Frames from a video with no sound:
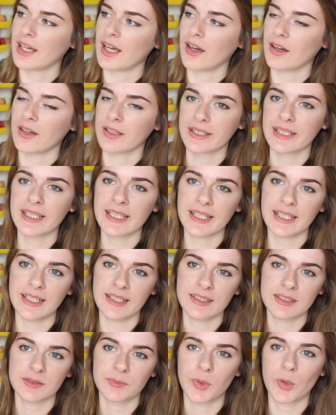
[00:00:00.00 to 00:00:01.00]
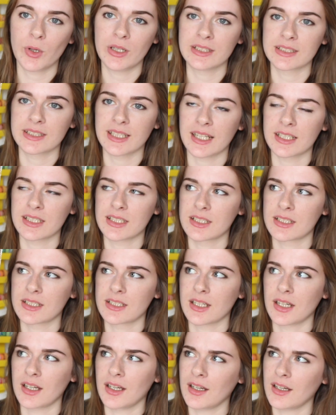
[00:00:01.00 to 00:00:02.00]
There are these poinsettia,
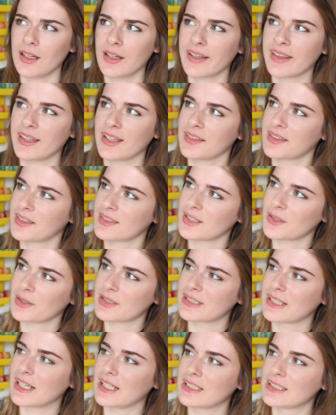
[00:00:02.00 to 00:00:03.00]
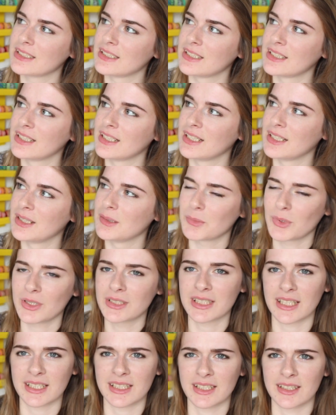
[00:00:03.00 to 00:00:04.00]
I think that's how it's said.
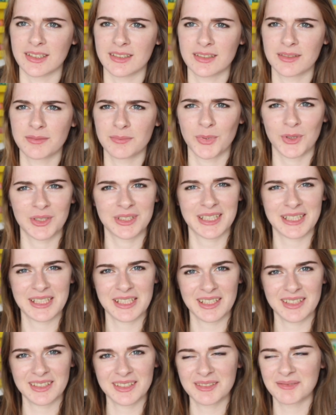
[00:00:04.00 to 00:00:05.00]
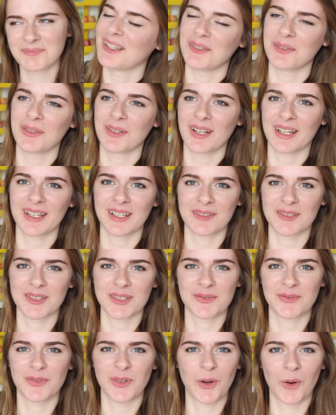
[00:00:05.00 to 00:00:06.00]
Poinsettias. I feel like I've
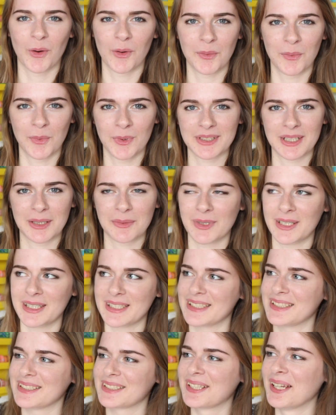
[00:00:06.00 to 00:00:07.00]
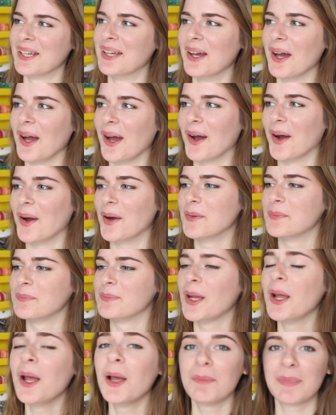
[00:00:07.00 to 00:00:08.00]
just forgotten what that word is.
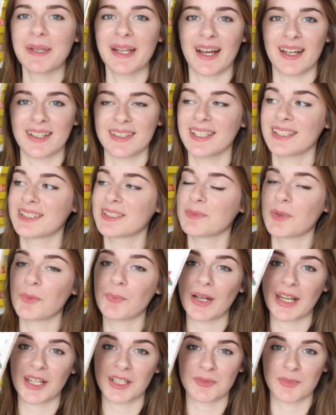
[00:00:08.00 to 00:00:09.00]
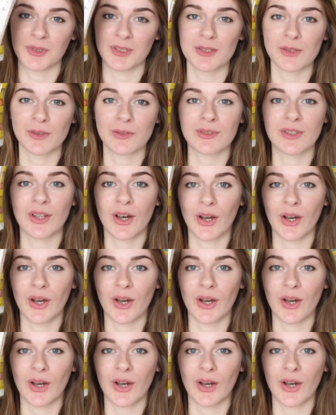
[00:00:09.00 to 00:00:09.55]
But yeah, there's some embellishments of